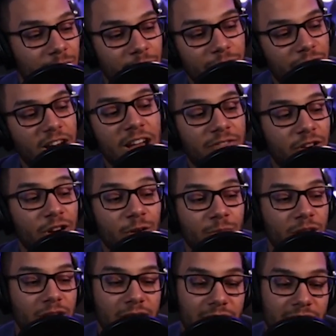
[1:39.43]
from 500
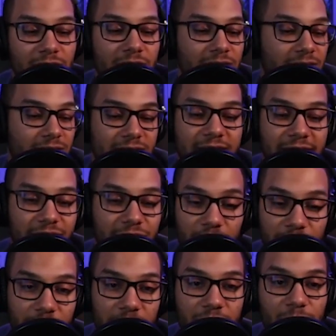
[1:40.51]
million to
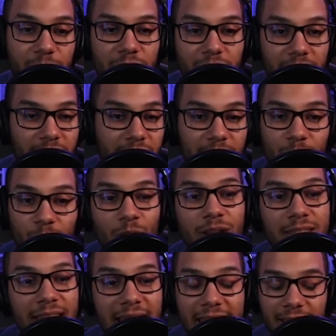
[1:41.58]
650 million in
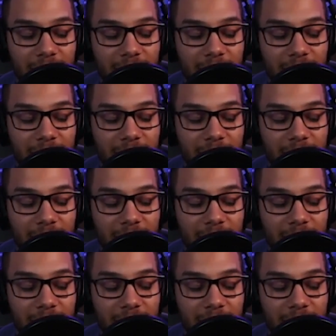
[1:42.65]
one day.